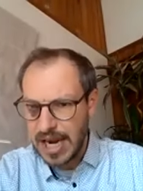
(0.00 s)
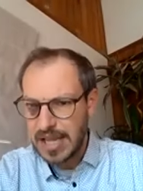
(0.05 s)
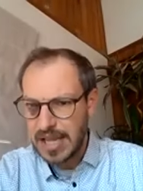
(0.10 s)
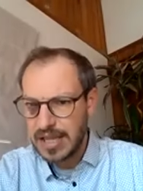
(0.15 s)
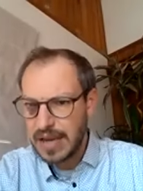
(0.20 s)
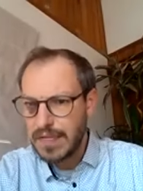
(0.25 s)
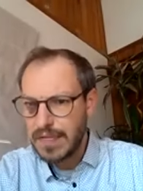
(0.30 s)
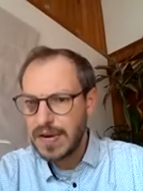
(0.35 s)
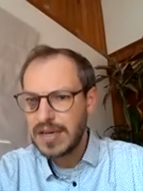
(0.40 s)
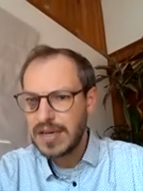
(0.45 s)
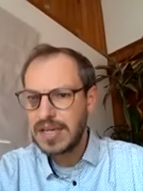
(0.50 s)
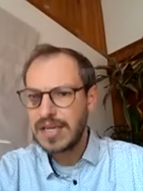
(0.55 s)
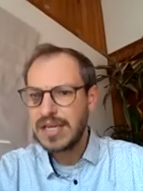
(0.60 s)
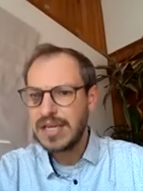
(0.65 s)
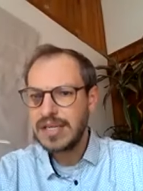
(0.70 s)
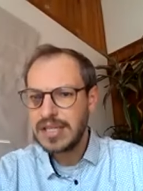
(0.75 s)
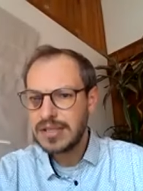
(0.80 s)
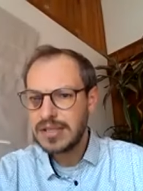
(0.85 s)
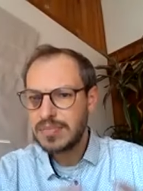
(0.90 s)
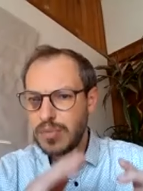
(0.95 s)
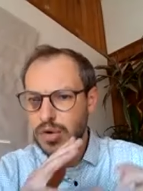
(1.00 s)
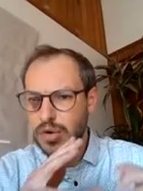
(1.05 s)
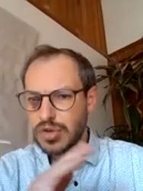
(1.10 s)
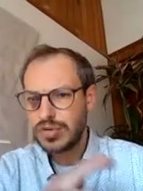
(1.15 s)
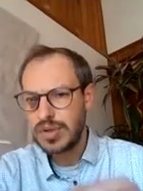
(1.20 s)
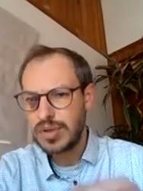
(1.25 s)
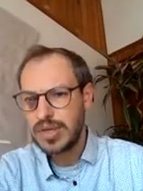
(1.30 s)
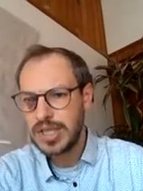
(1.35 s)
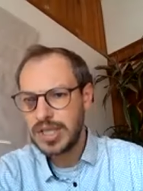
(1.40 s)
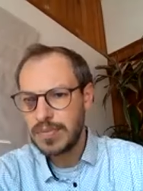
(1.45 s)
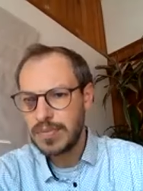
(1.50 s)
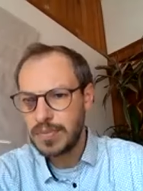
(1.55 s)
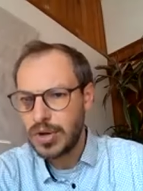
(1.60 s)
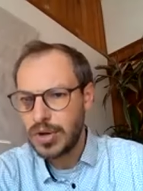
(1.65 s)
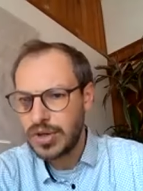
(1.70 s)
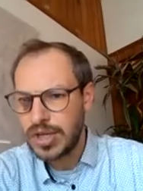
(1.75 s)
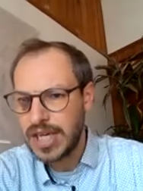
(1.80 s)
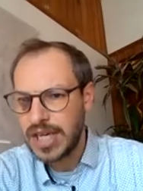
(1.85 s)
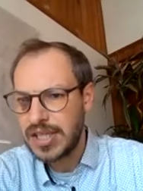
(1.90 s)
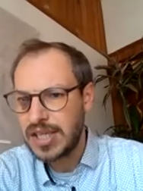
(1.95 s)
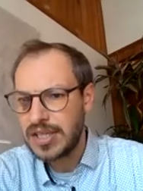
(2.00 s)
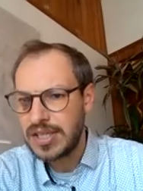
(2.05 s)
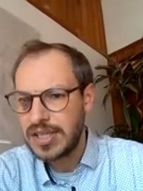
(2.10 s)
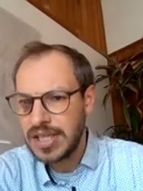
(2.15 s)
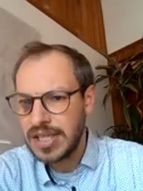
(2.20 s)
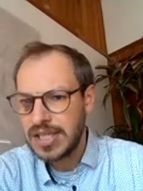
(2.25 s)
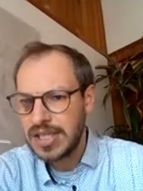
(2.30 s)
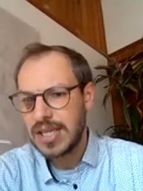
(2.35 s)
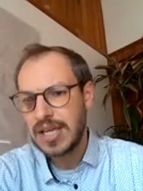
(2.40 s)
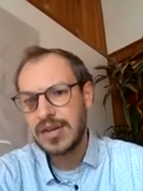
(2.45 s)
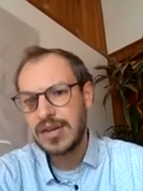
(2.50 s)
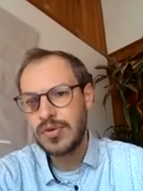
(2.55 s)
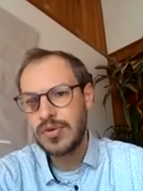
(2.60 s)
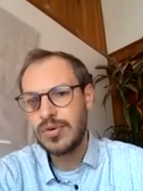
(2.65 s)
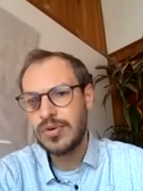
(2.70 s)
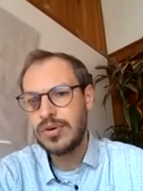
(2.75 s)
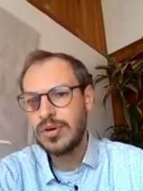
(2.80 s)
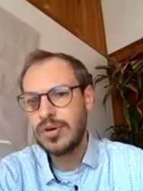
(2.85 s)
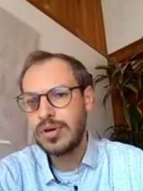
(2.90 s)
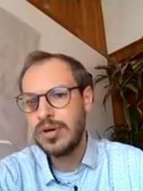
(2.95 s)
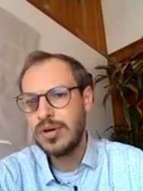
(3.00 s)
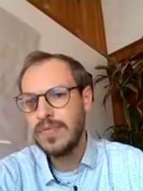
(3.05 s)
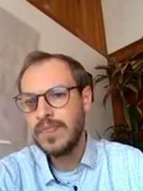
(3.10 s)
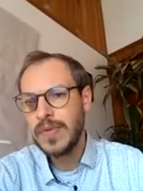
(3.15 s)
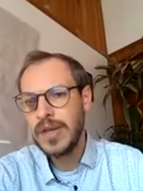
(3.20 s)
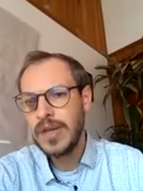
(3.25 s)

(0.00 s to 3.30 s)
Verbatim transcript: and definitely it is most probably the project that is at the core